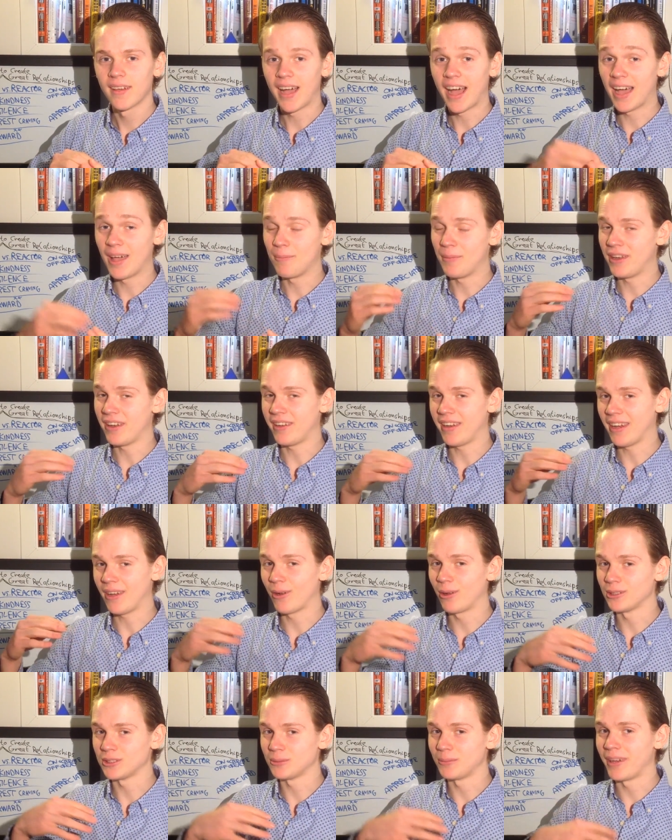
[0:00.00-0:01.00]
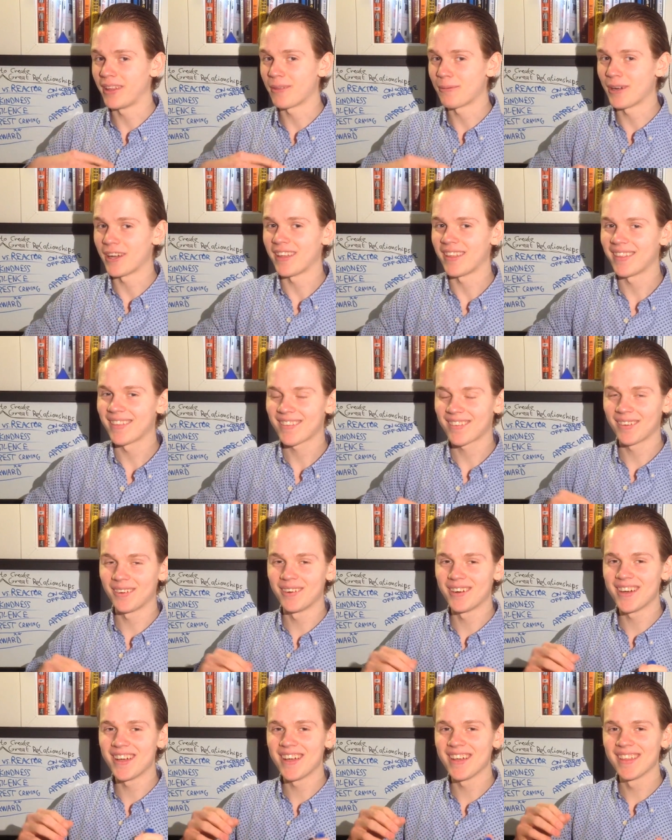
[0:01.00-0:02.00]
I meditate also, by the way.
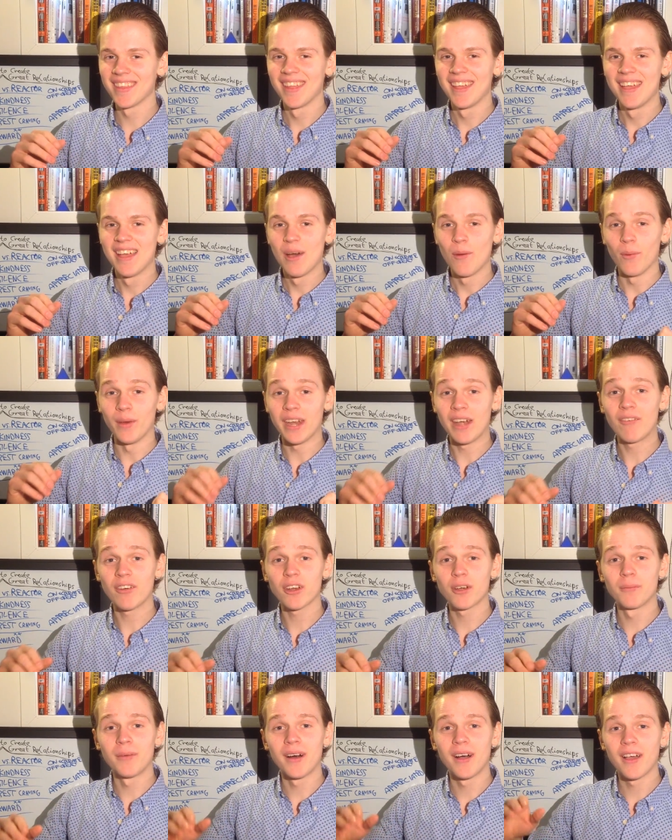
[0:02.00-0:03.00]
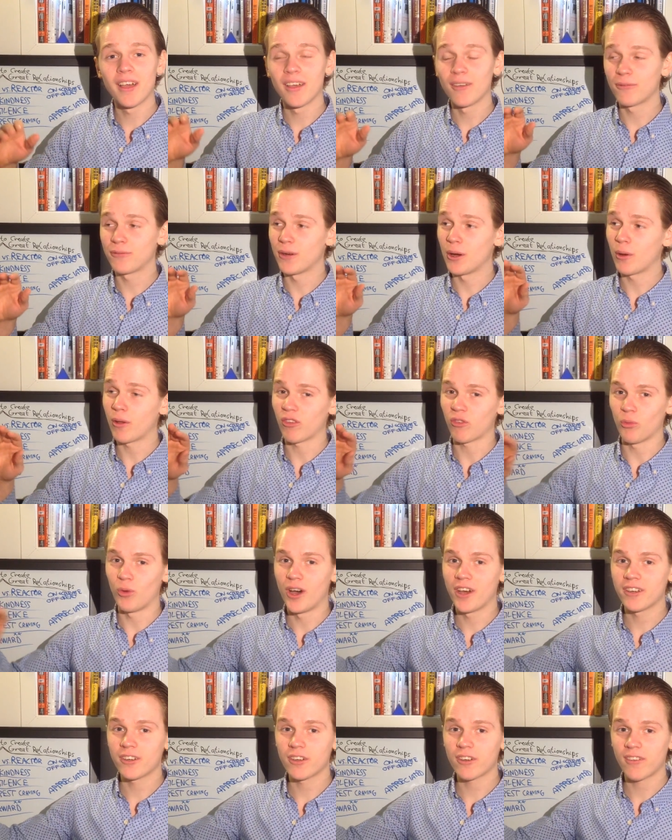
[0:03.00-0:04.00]
So whenever your mind focus
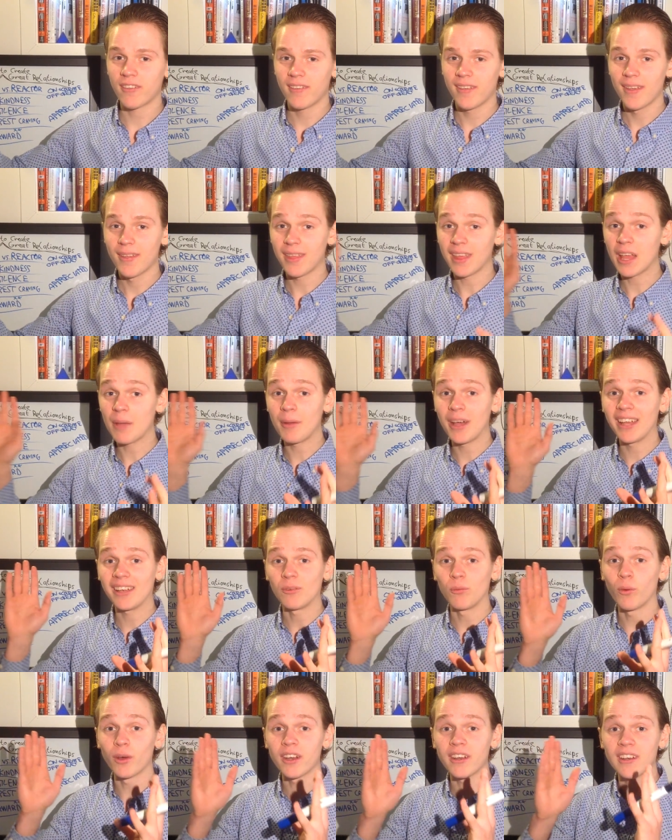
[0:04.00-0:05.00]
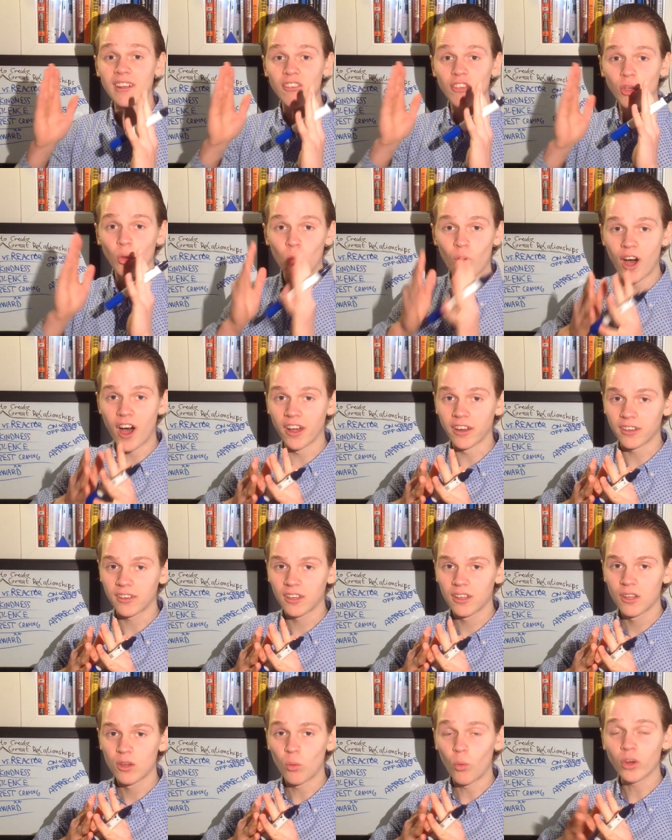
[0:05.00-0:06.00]
wanders, think about what it is you want.
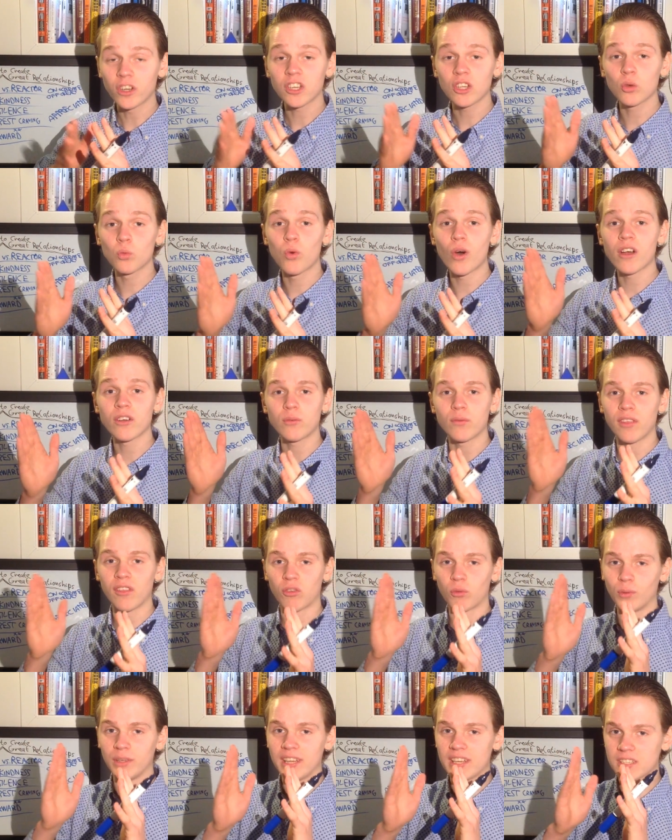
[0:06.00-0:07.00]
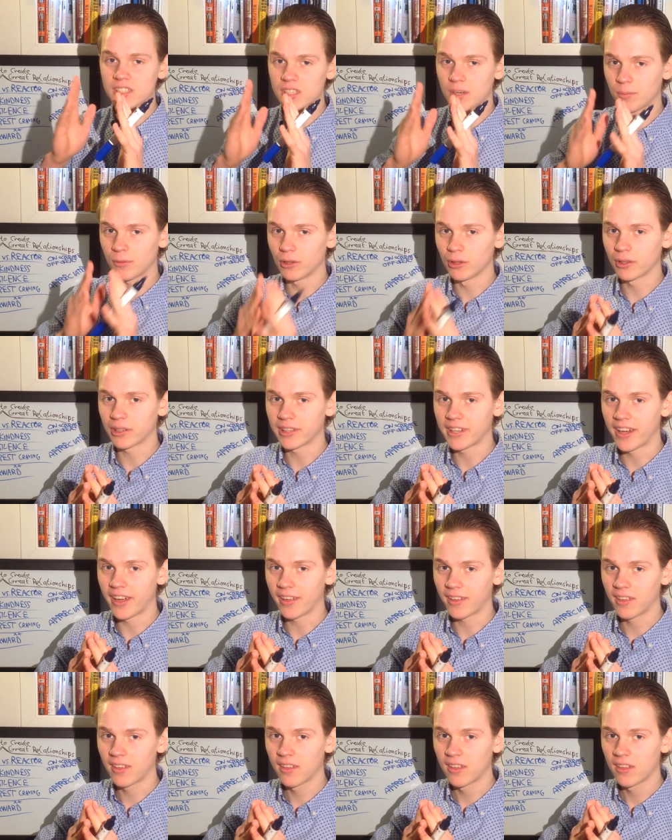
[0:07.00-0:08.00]
What do you want this relationship to look
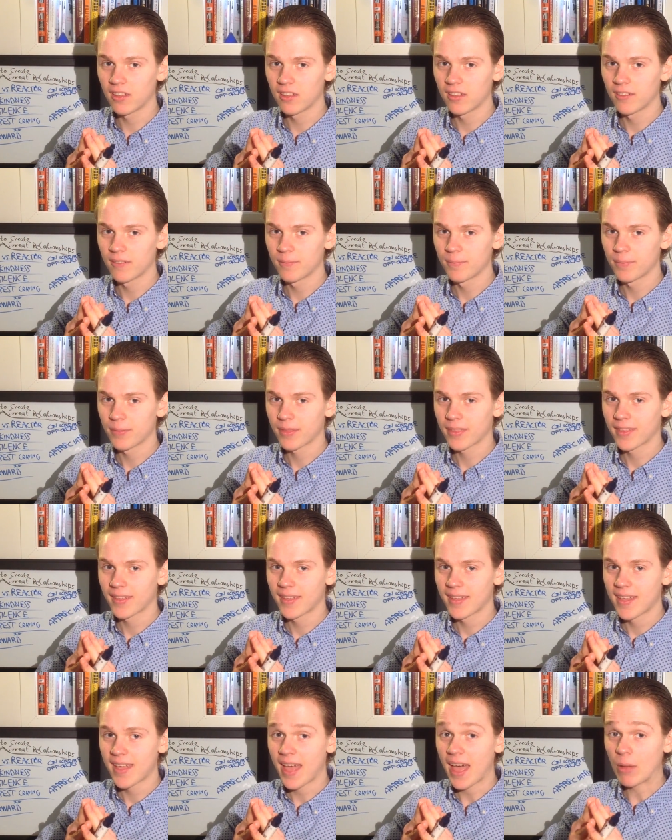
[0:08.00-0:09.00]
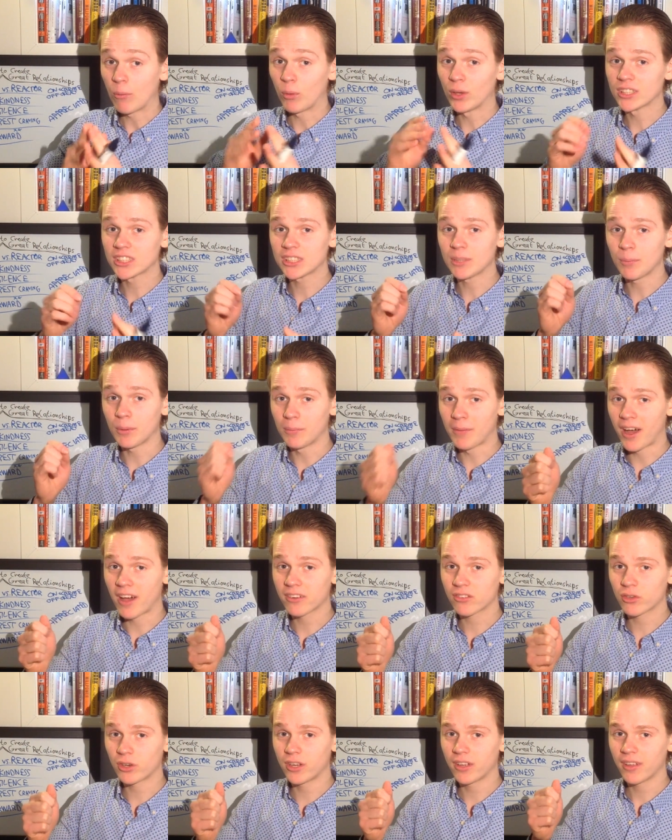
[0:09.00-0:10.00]
like? And one simple
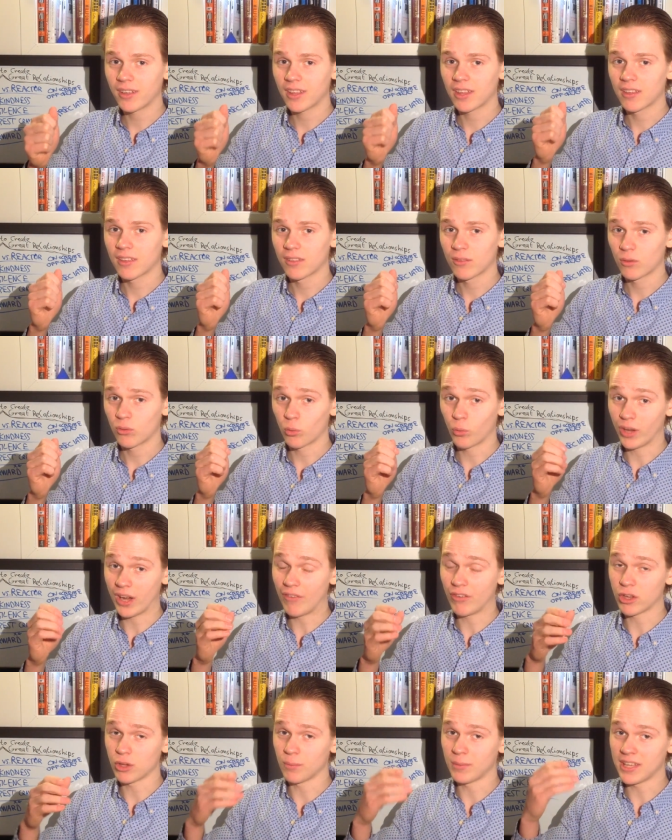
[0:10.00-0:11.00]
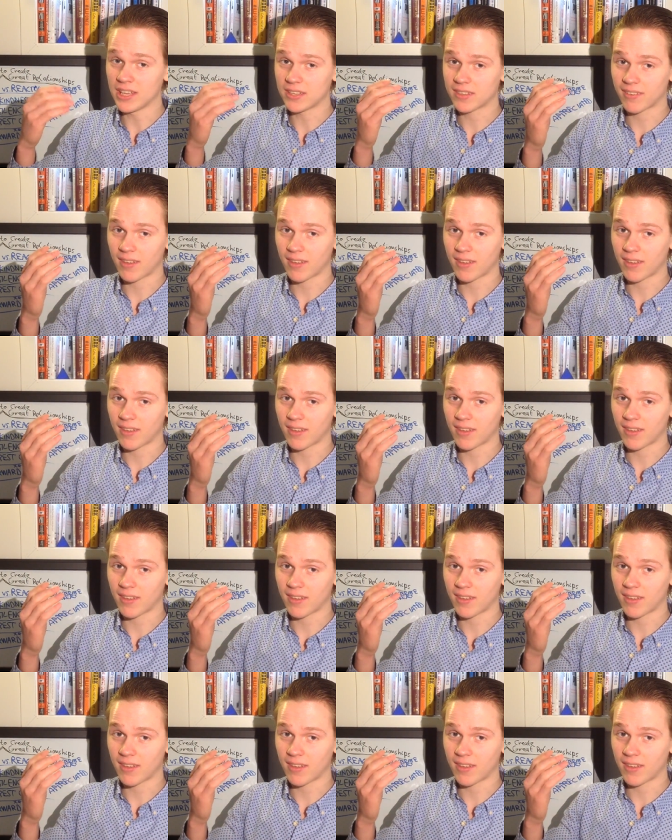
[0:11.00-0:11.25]
mantra, whenever you meet